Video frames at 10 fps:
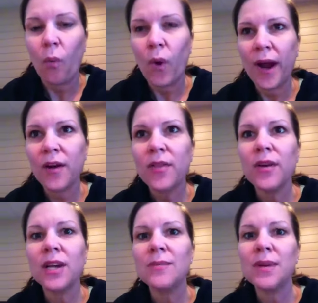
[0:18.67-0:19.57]
where
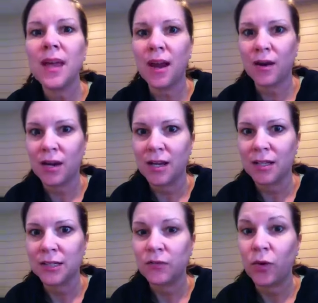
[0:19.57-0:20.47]
there can be
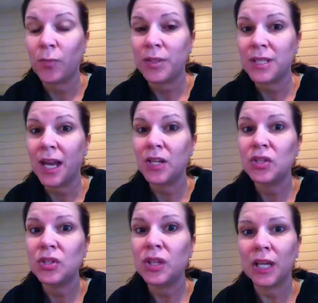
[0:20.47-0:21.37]
areas for
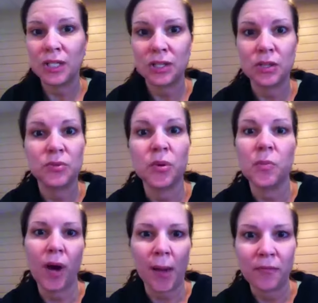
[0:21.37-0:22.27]
potential issues with
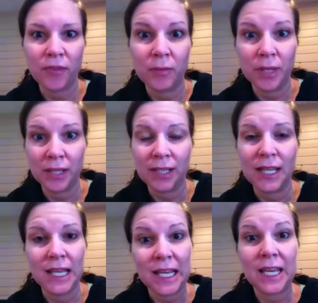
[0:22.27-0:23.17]

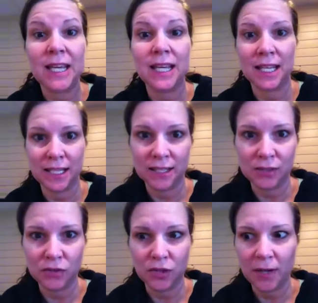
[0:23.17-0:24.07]
profitability in an
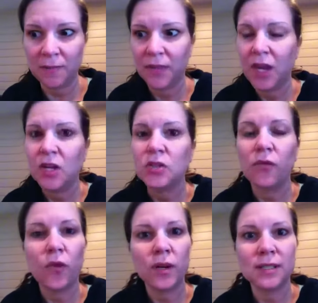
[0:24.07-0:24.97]
industry. So,
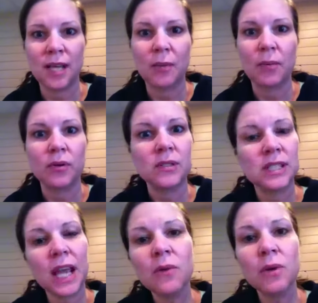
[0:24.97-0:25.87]
for example,
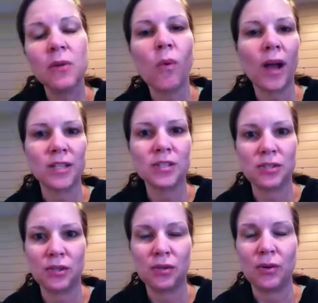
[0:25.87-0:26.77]
say we want to
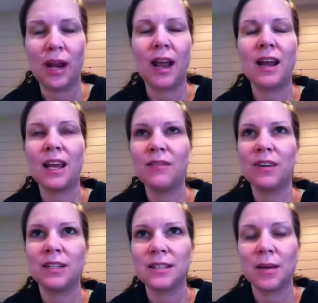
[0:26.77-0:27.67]
do, and I give
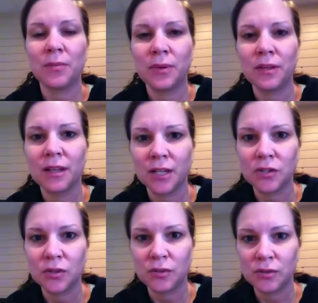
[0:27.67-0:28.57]
an example in the
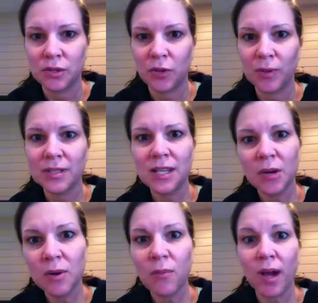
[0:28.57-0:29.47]
lecture notes too, but
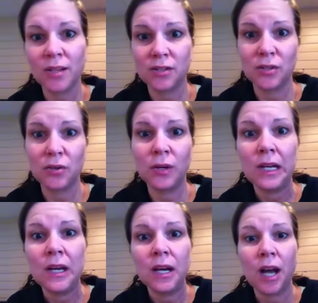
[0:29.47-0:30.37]
say we want to
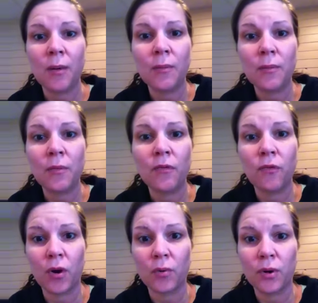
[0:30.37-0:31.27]
come
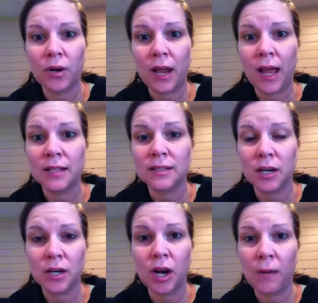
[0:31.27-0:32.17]
forward and
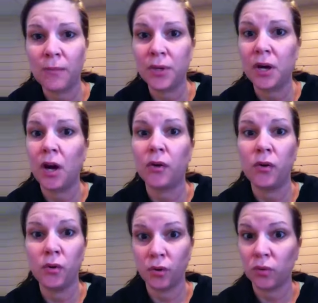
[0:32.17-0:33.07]
start a company called
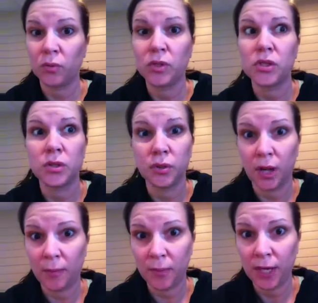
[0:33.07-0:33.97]
Northwood Shoe
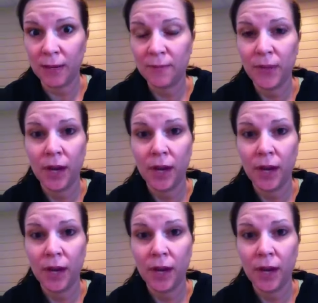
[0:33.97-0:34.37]
Company.